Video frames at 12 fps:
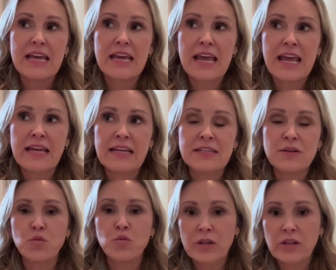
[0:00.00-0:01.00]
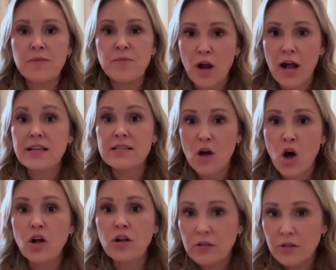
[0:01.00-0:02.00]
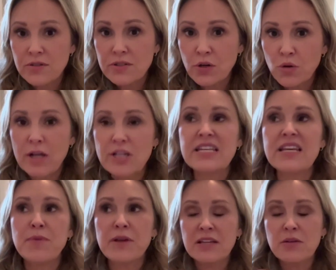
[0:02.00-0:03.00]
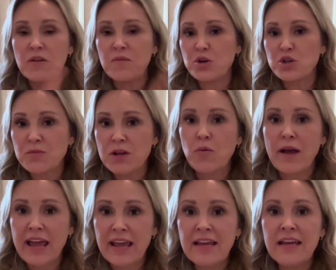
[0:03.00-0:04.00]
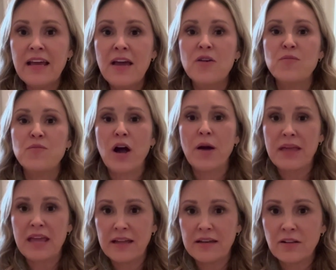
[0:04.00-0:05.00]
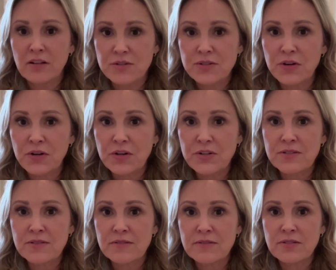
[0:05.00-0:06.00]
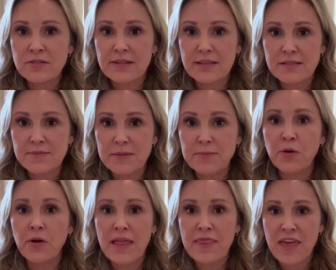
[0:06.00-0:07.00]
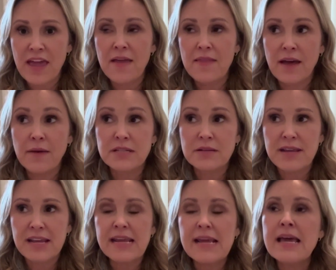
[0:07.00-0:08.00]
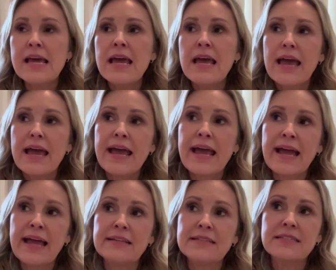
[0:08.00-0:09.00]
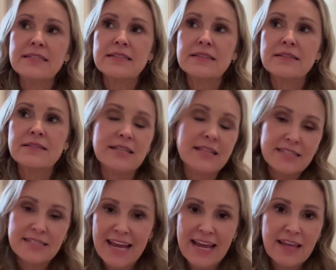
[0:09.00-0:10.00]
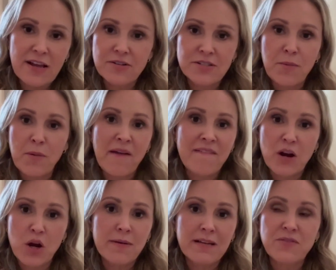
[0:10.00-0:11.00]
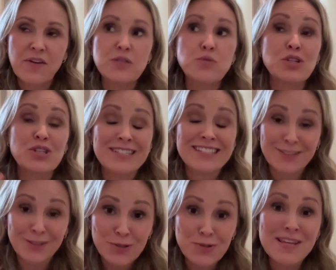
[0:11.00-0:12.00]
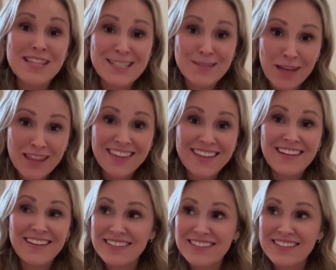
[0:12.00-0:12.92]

And it really brought us all closer. What typically would have pushed me away brought me in closer to these people, and them to me. And to this day, they are some of my very best friends. We're still doing this monthly.